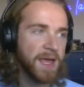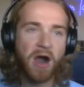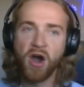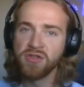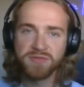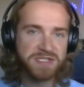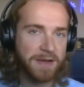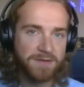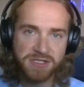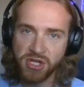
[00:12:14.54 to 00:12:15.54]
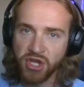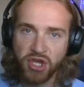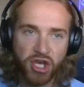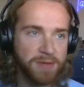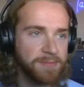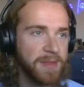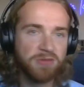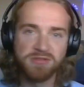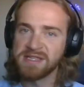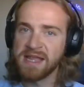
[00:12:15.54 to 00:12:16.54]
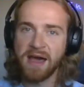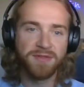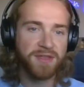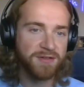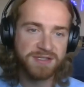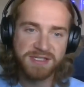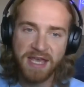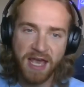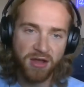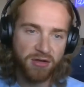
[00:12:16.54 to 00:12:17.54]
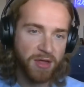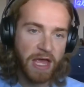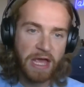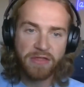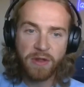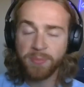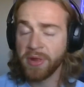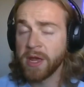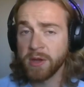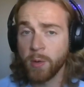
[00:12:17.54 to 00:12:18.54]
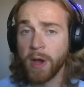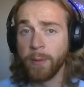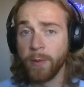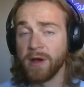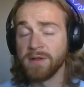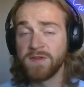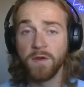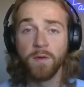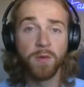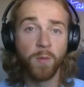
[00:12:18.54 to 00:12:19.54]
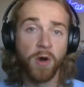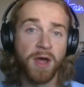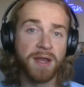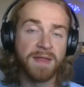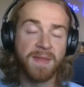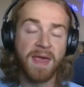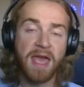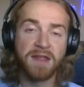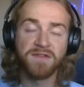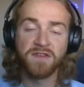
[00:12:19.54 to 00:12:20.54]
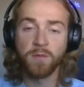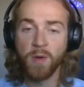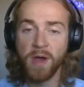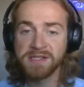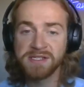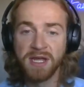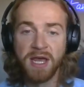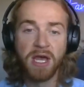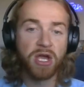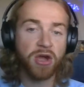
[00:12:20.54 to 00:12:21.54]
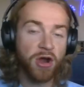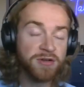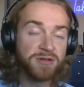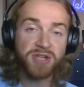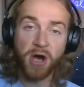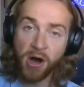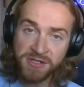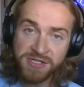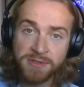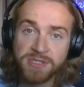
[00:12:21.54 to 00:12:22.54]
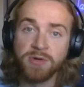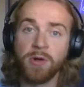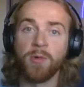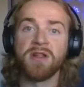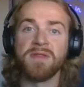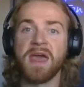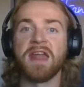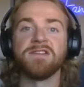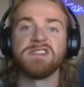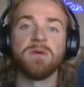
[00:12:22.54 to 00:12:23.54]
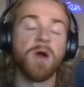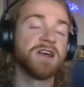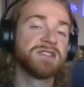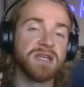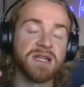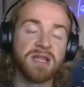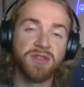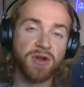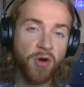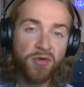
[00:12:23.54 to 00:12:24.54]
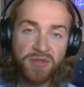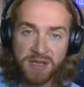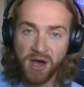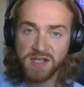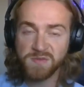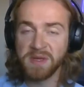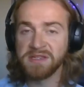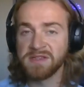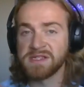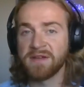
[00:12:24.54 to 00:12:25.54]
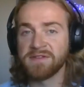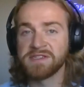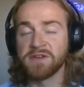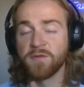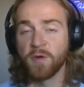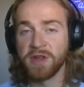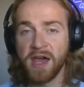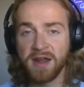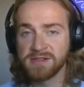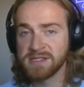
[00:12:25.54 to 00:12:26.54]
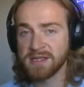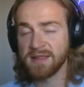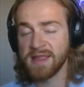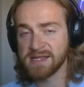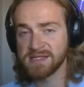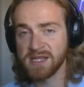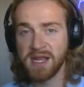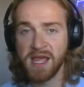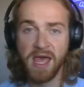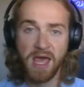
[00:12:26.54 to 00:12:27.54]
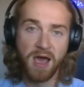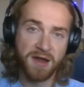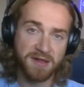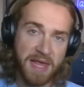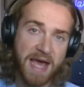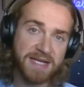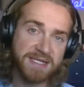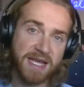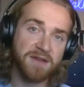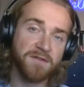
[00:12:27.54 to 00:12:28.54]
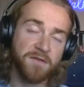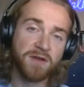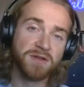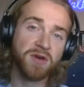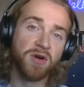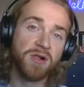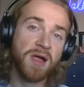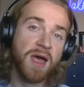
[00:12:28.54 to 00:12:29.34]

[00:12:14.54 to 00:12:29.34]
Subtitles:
All the receivers looked good. It was loud there in Seattle. They're playing quite well. 2-1 in the NFC West. Cardinals also 2-1 in the NFC West. Their only loss being to the San Francisco 49ers last Sunday on a last-second field goal.